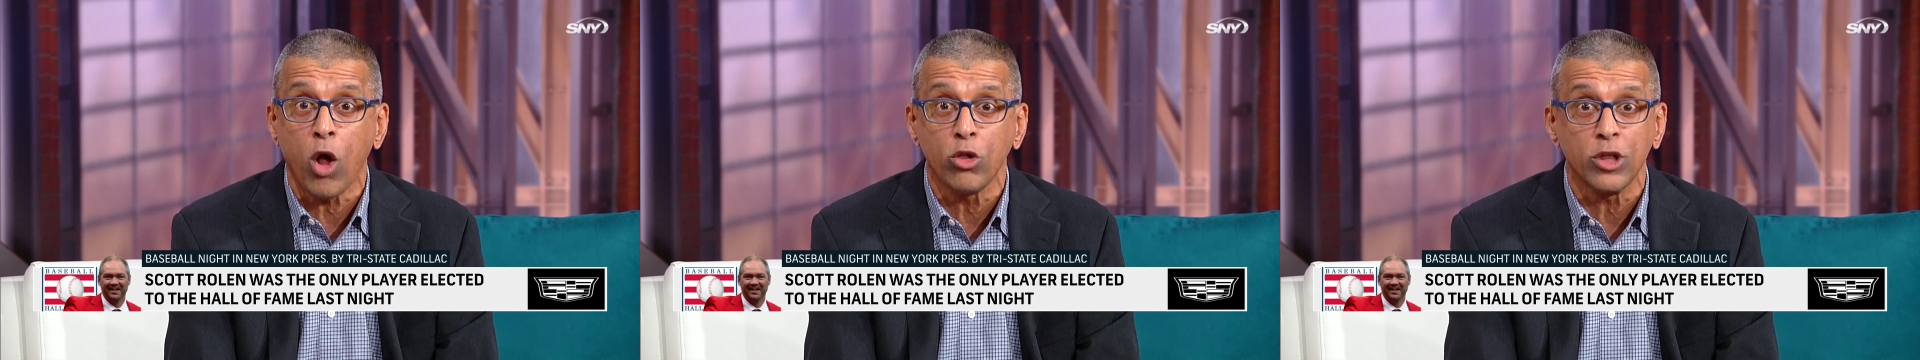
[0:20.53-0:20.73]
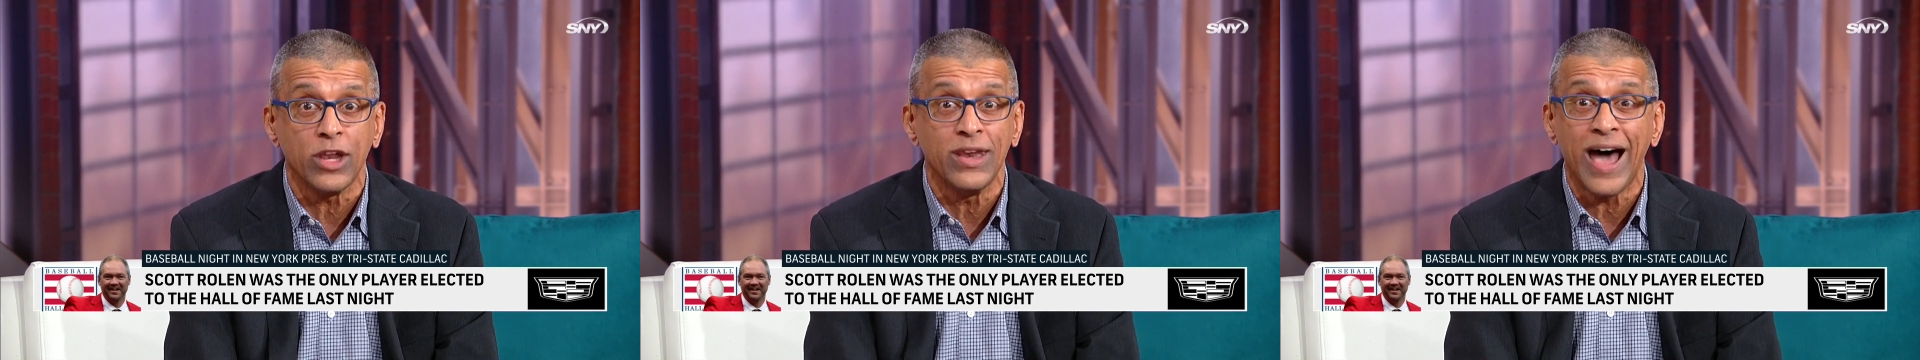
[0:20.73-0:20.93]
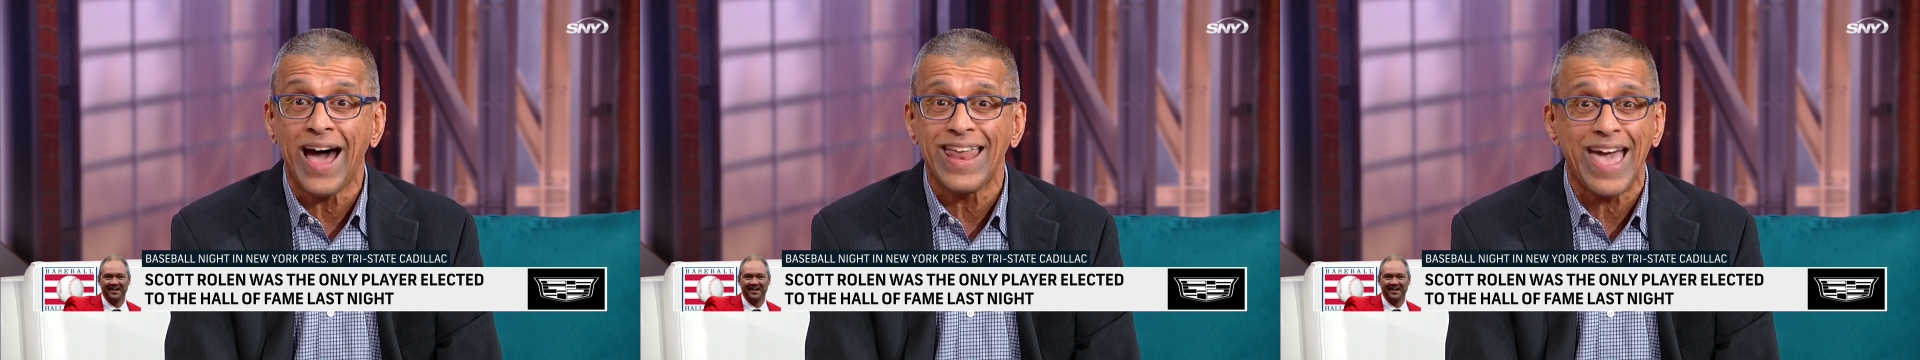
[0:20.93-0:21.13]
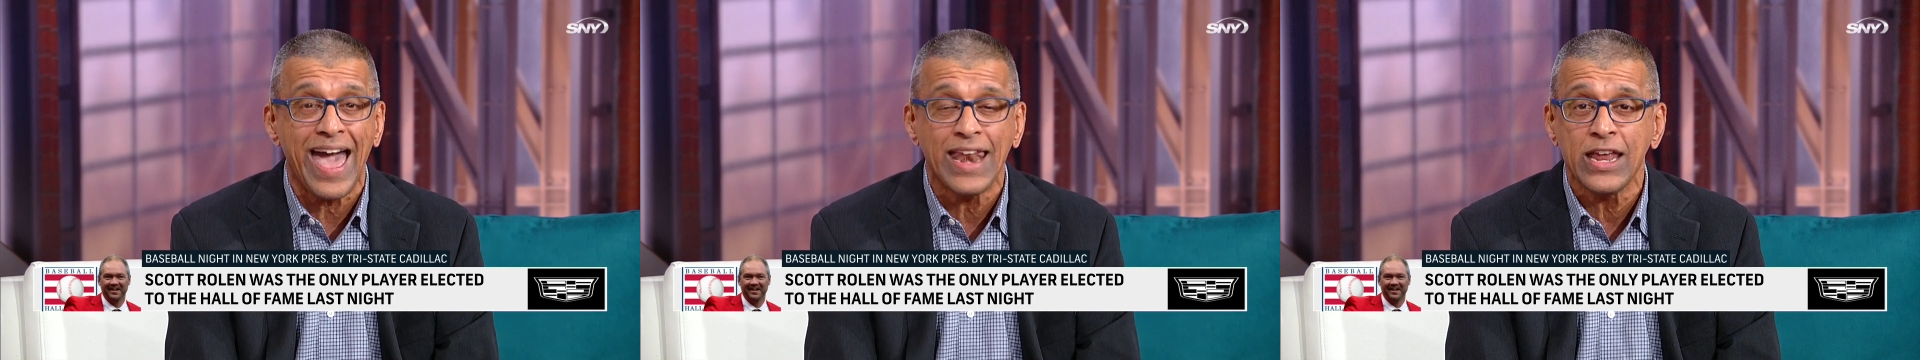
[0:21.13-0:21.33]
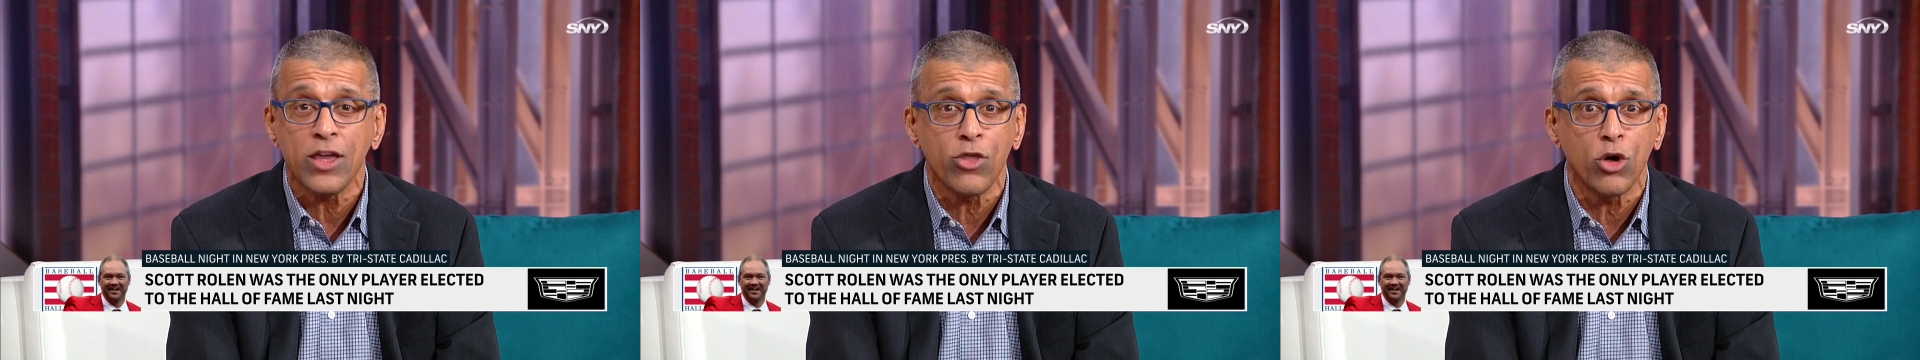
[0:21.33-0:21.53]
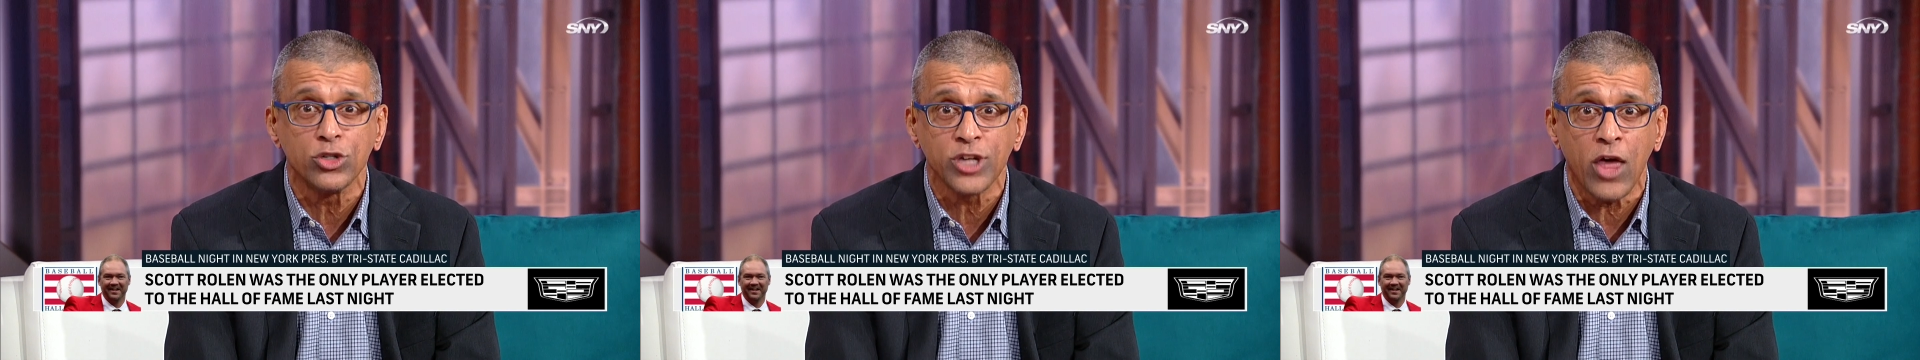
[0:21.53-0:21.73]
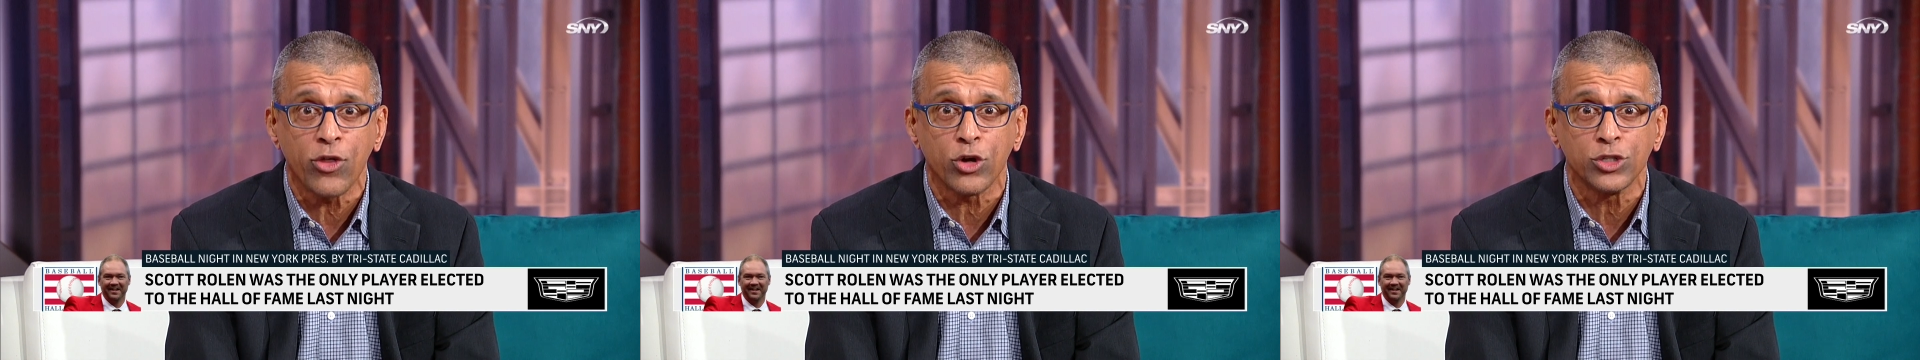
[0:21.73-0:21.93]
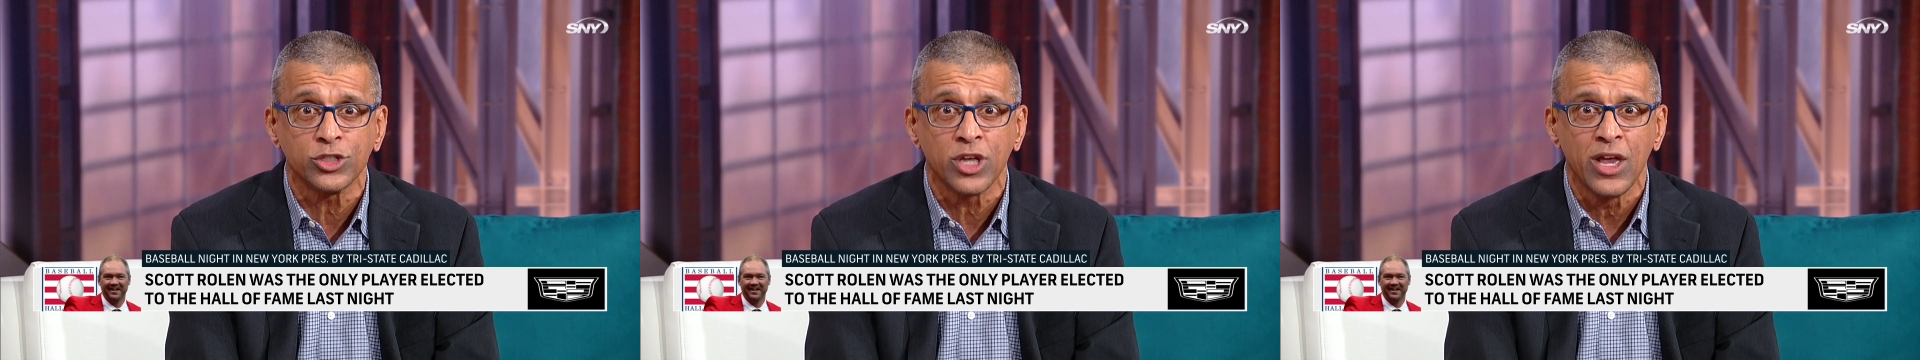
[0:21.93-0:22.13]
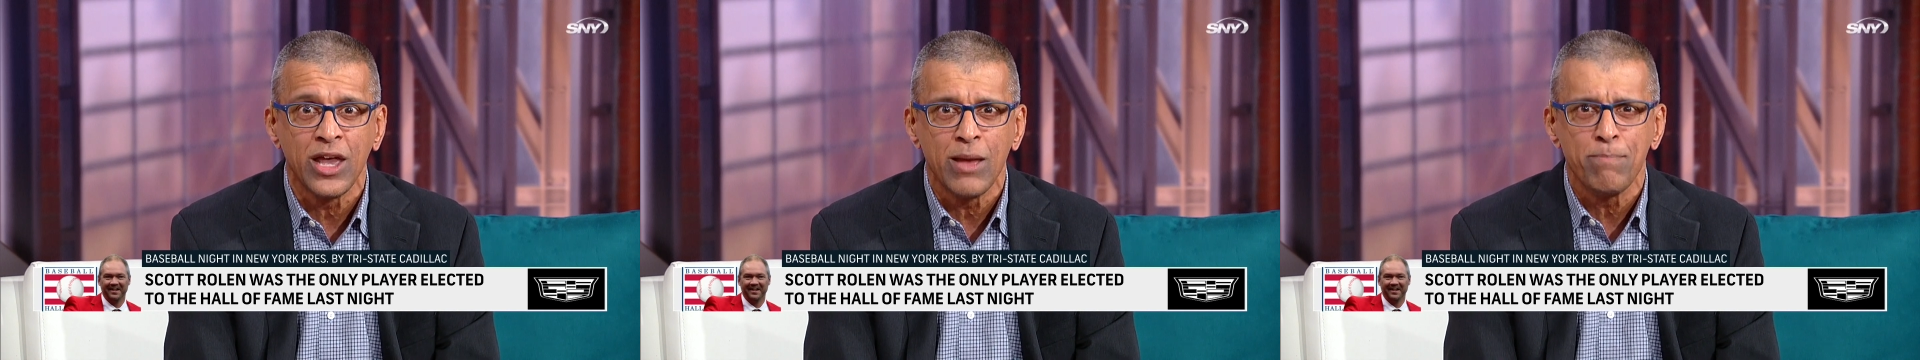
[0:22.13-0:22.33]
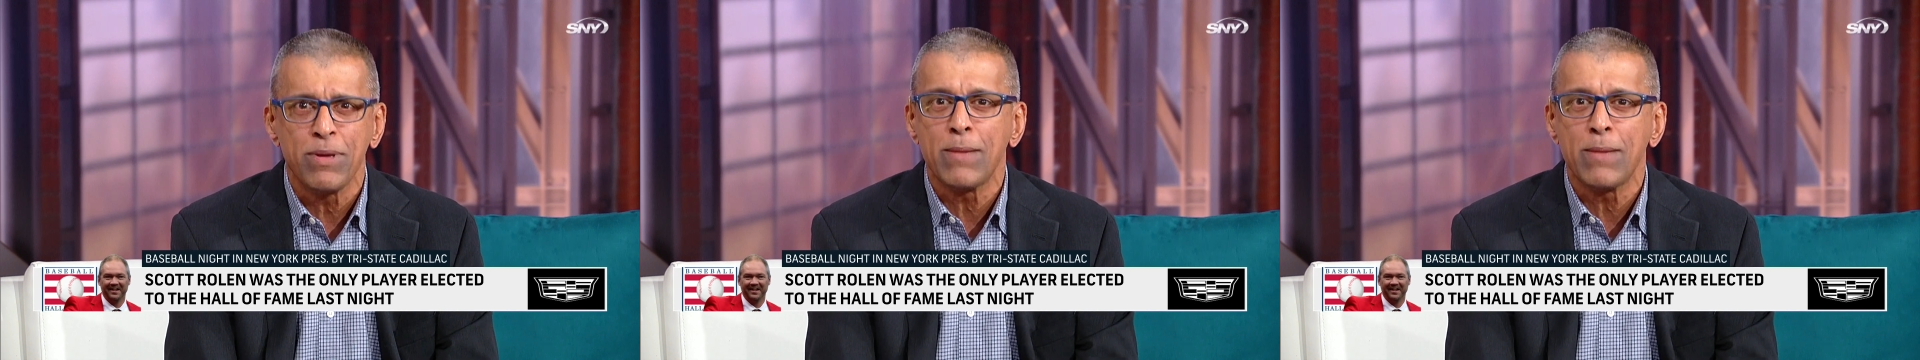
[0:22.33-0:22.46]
Rolen, not any of those others,